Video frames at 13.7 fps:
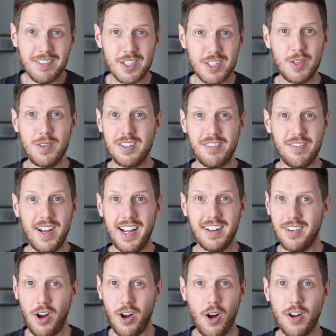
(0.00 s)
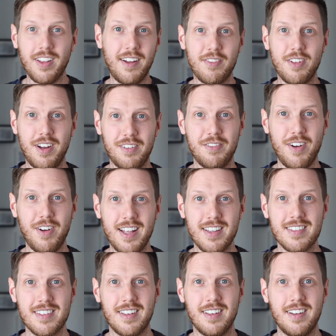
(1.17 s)
of students find are lifelong
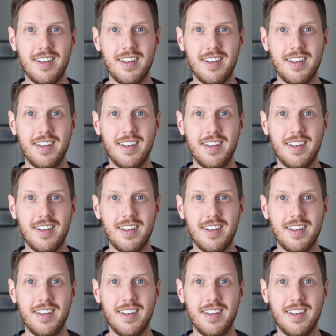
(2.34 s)
friends.